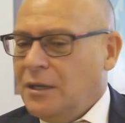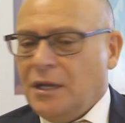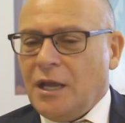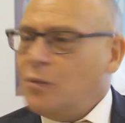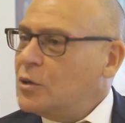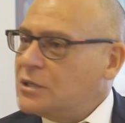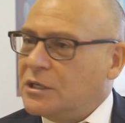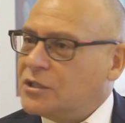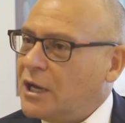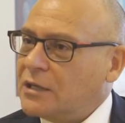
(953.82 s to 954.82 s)
It wasn't a
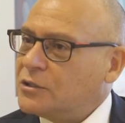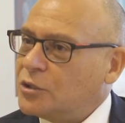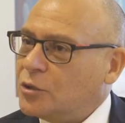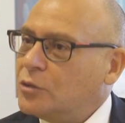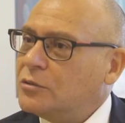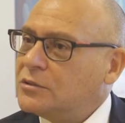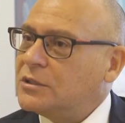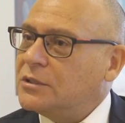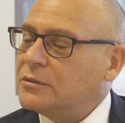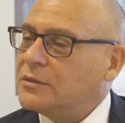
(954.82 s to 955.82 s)
challenge at all
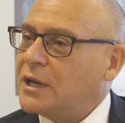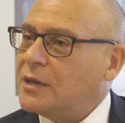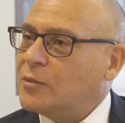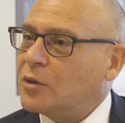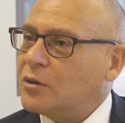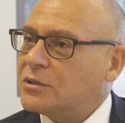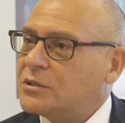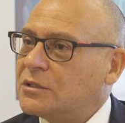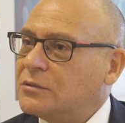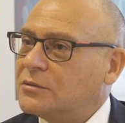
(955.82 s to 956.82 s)
to get him across
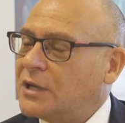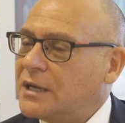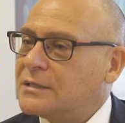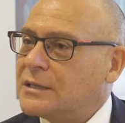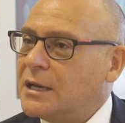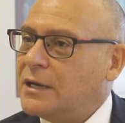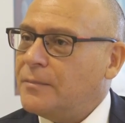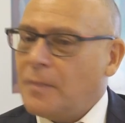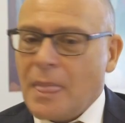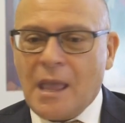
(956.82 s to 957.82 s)
to Tanzania.
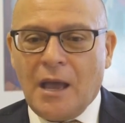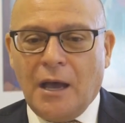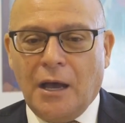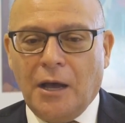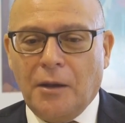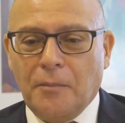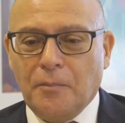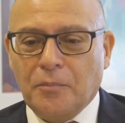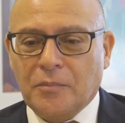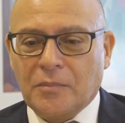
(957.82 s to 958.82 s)

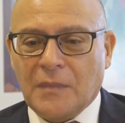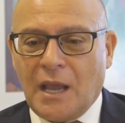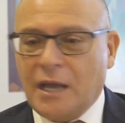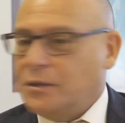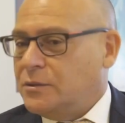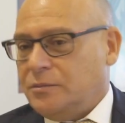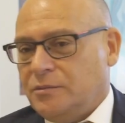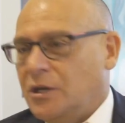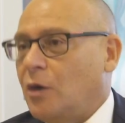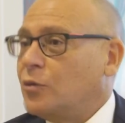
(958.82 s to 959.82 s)
And,
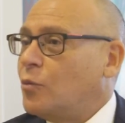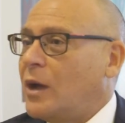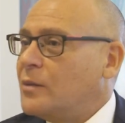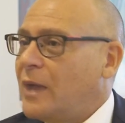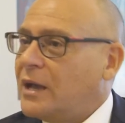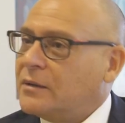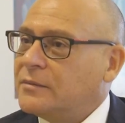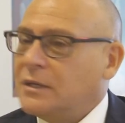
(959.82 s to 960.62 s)
on the way back,